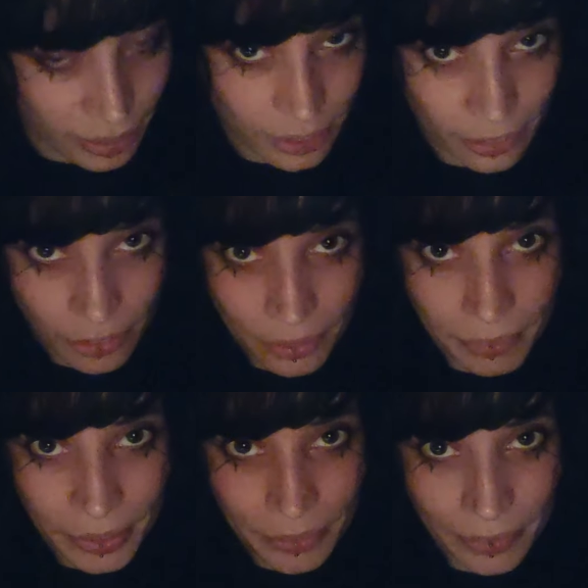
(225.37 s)
that's the
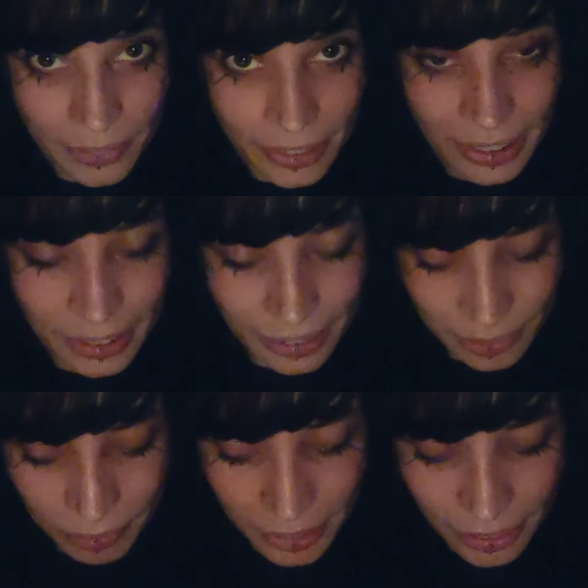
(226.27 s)
karma you're
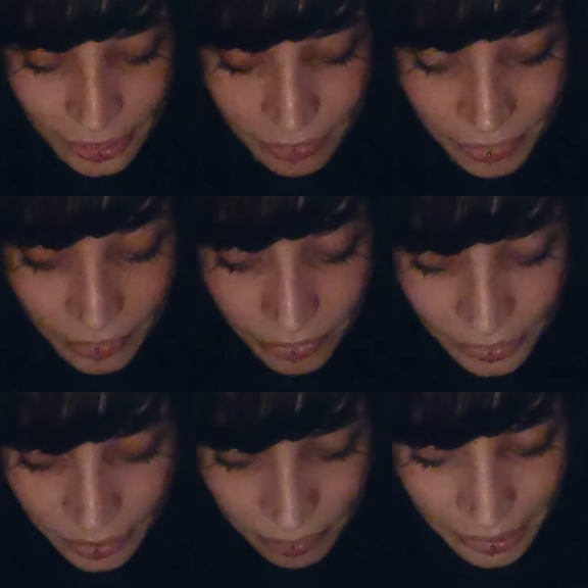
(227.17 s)
releasing because you fell
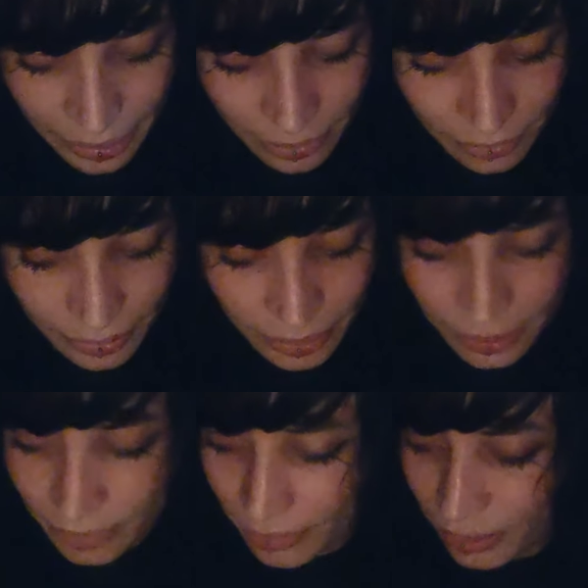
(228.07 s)
for somebody else
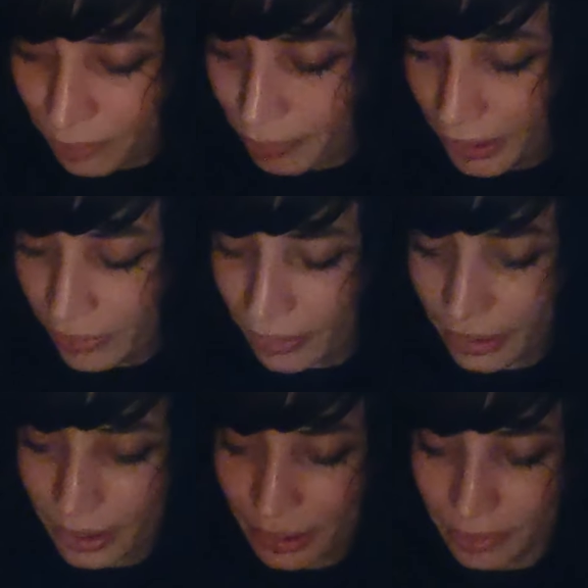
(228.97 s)
and you want to be
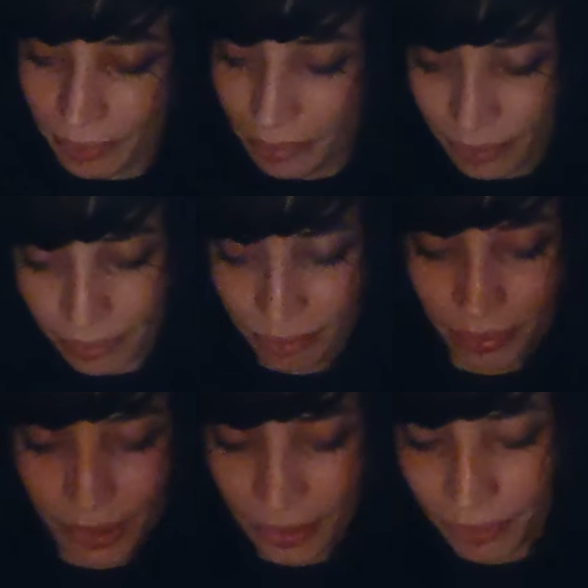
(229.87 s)
honest and
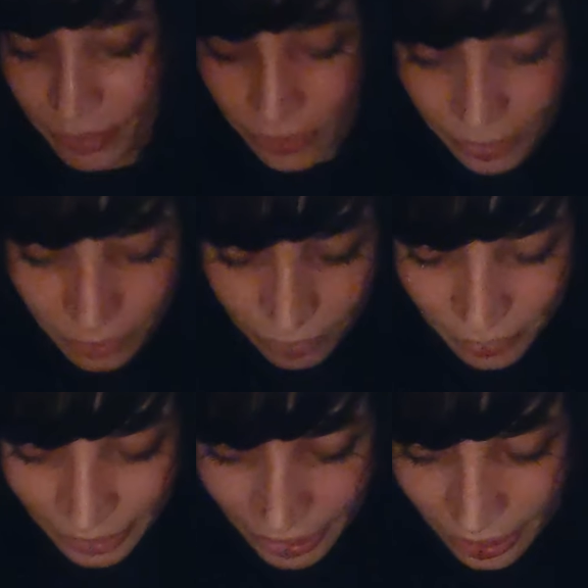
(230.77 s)
come forth
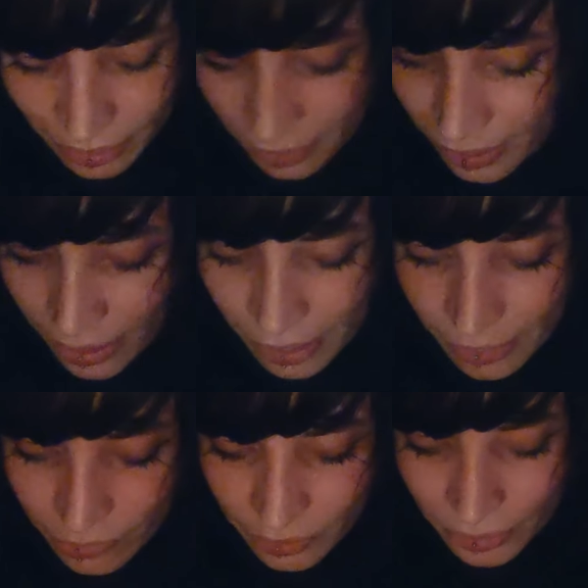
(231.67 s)
with that.
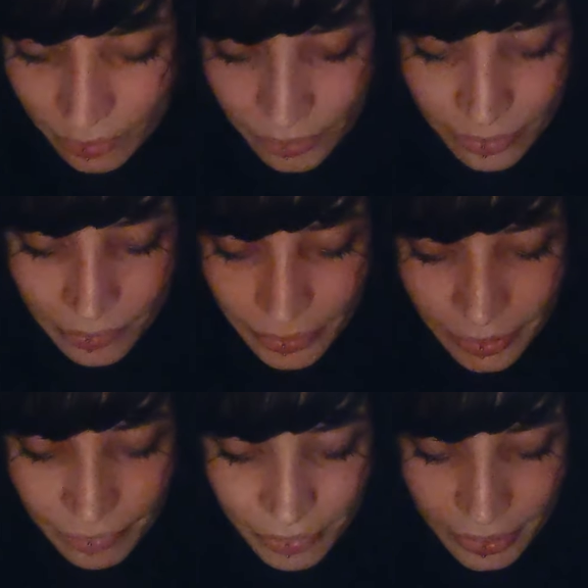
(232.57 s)
I don't know.
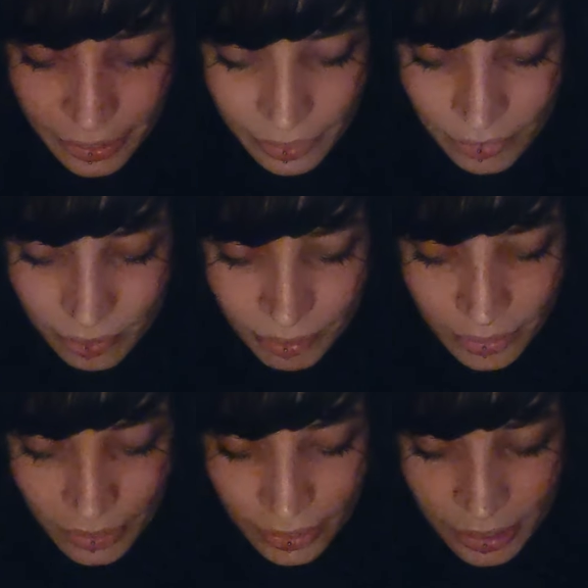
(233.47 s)
We're going to find out.
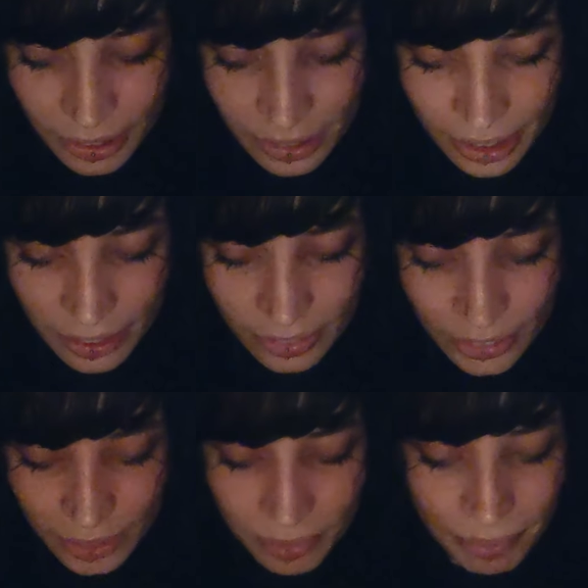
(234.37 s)
That's kind of
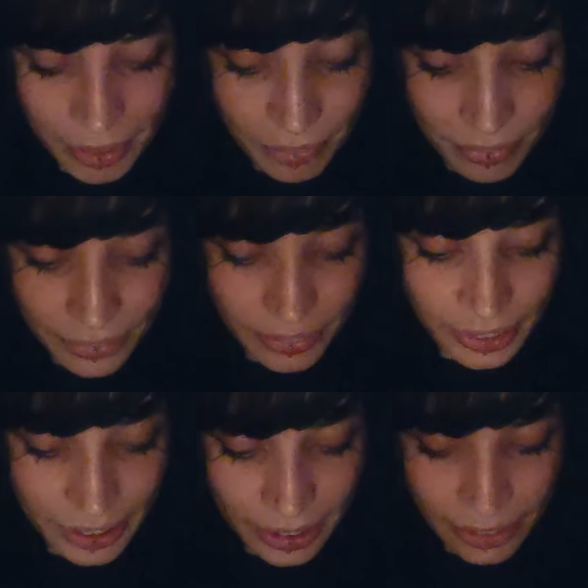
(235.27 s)
just my
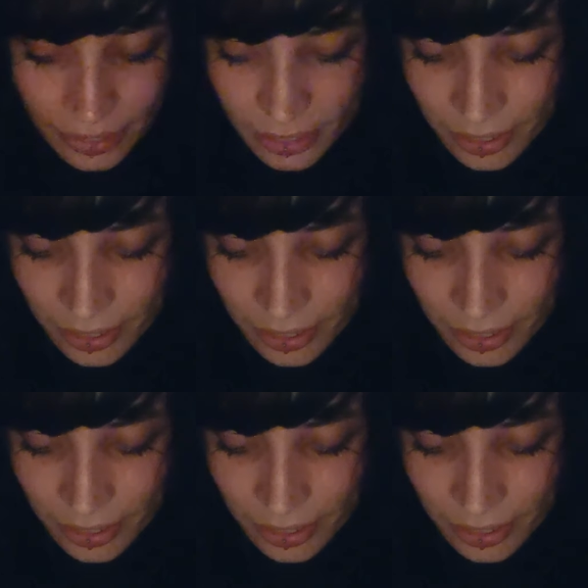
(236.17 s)
first guess,